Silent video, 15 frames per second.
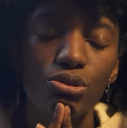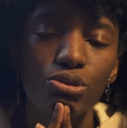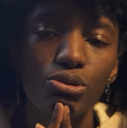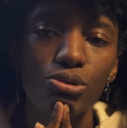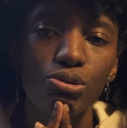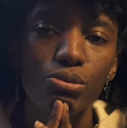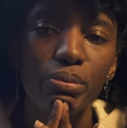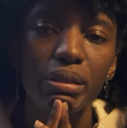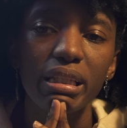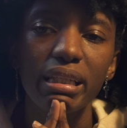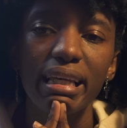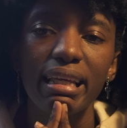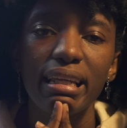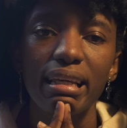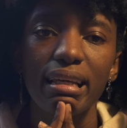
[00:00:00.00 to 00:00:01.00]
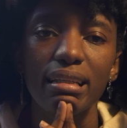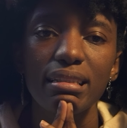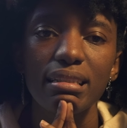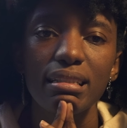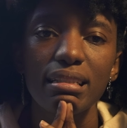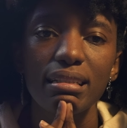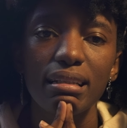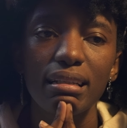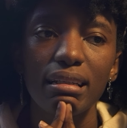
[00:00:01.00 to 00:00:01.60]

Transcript: to be in it,